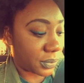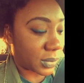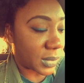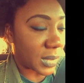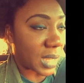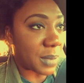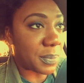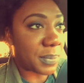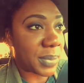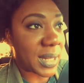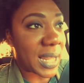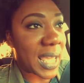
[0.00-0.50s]

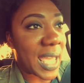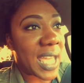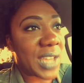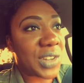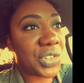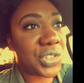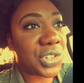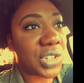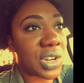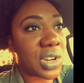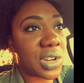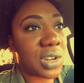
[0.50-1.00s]
a
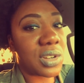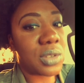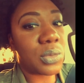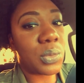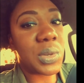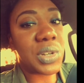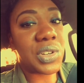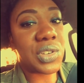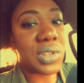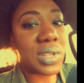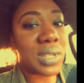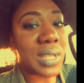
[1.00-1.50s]
plaid shirt
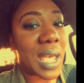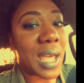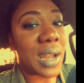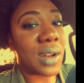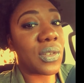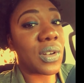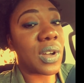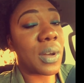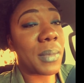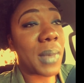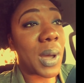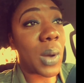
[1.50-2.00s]
which is tied
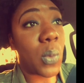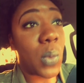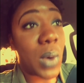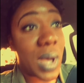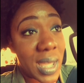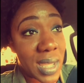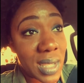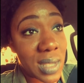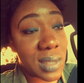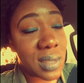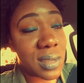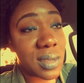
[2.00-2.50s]
around my
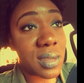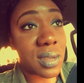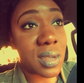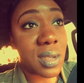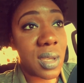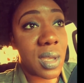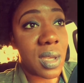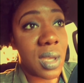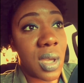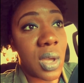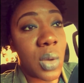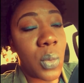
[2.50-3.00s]
waist,
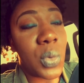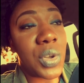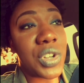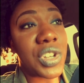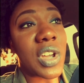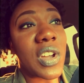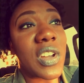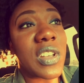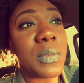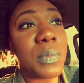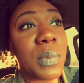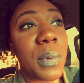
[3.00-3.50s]
which
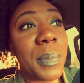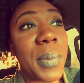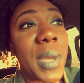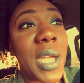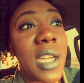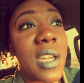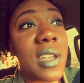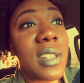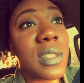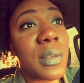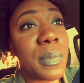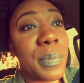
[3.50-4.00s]
I was
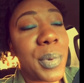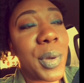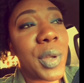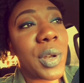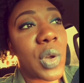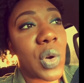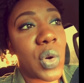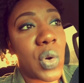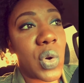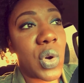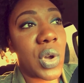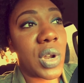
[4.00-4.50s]
prepared to
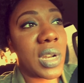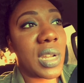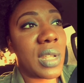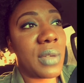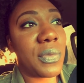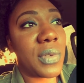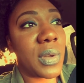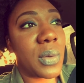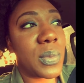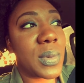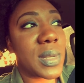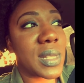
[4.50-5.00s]
put on
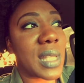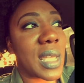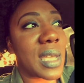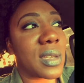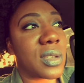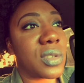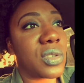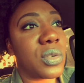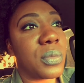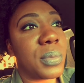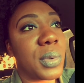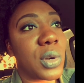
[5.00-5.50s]
if it was
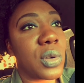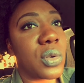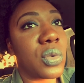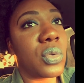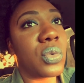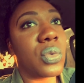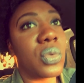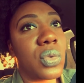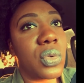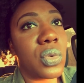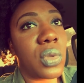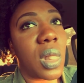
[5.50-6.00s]
like super
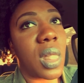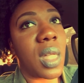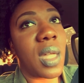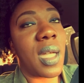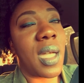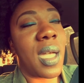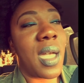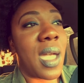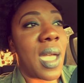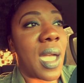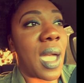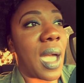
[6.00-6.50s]
cool
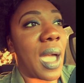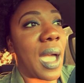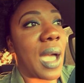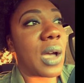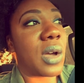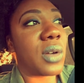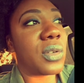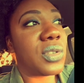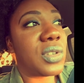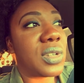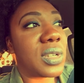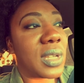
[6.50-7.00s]

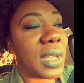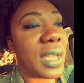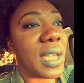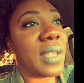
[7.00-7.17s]
out.